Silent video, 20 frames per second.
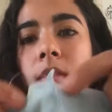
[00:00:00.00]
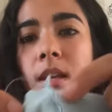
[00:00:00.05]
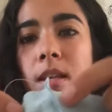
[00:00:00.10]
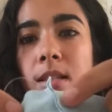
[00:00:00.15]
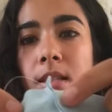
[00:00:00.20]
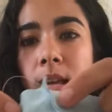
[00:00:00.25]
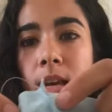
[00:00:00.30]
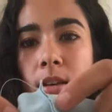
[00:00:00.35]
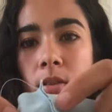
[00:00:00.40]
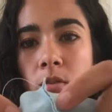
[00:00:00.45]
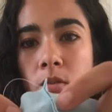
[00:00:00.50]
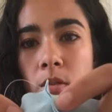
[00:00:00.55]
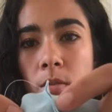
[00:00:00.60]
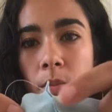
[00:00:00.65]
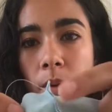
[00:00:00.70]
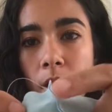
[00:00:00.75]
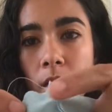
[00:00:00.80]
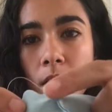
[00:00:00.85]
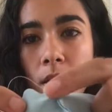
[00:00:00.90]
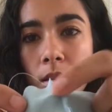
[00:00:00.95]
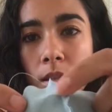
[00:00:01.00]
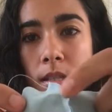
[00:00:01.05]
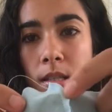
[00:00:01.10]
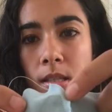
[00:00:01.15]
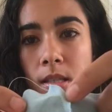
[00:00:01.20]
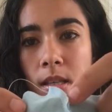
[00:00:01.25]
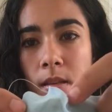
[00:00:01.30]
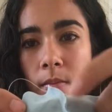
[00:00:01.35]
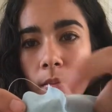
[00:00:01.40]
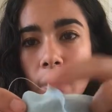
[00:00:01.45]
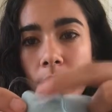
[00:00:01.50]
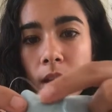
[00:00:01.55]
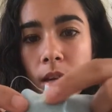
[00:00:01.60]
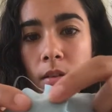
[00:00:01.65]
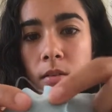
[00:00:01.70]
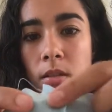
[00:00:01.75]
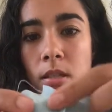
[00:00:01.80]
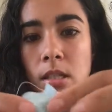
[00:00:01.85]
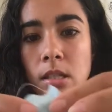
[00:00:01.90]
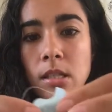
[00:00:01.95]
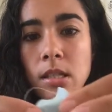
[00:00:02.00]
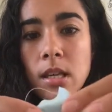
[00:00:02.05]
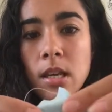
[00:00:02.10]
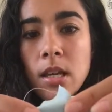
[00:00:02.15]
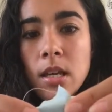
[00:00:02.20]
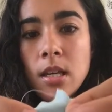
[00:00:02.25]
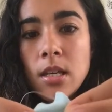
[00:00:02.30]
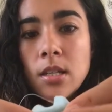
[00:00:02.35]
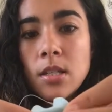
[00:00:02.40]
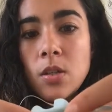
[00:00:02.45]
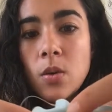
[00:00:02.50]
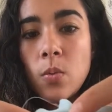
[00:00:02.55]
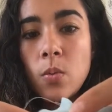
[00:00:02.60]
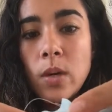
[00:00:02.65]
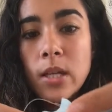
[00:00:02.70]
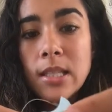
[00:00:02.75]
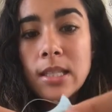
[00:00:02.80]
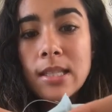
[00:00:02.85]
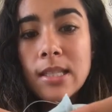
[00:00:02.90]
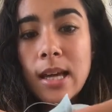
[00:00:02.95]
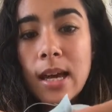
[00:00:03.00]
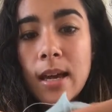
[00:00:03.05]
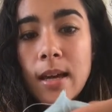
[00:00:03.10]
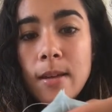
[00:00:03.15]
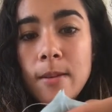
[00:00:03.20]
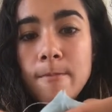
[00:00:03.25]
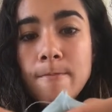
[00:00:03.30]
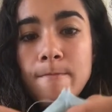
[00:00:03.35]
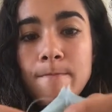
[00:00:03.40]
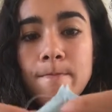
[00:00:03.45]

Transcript: this extra part, the seam allowance, to one side.